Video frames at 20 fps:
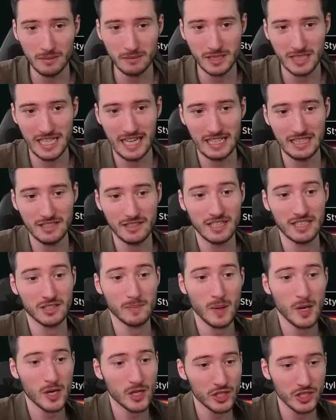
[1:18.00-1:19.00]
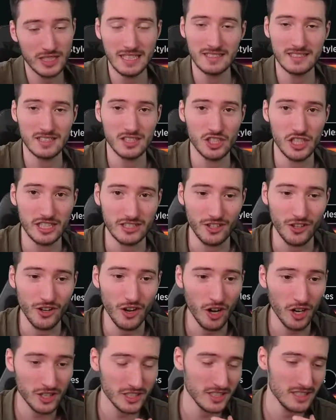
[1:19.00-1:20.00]
in handy, especially against the Jeskai
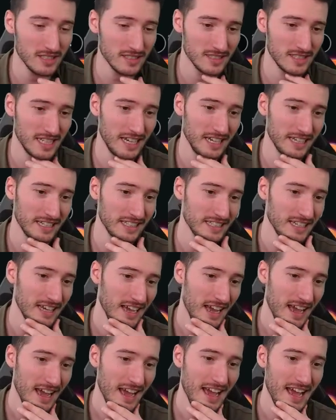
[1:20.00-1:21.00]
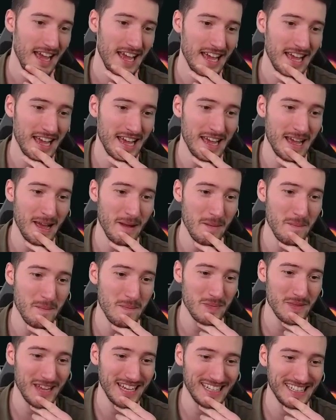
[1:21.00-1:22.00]
Oculus deck.
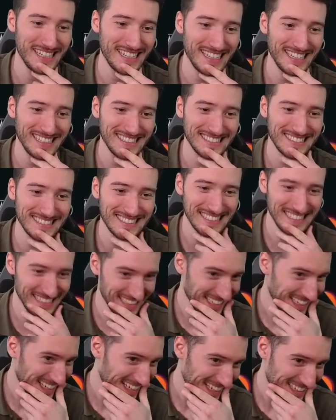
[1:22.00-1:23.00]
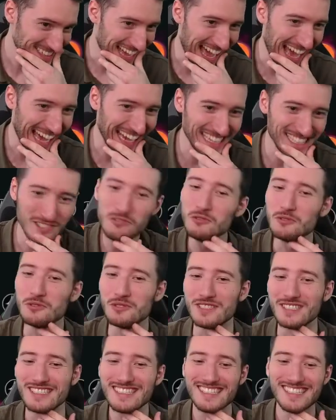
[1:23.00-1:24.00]
And then the High
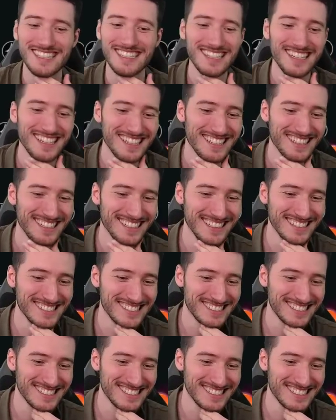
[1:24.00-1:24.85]
Noon is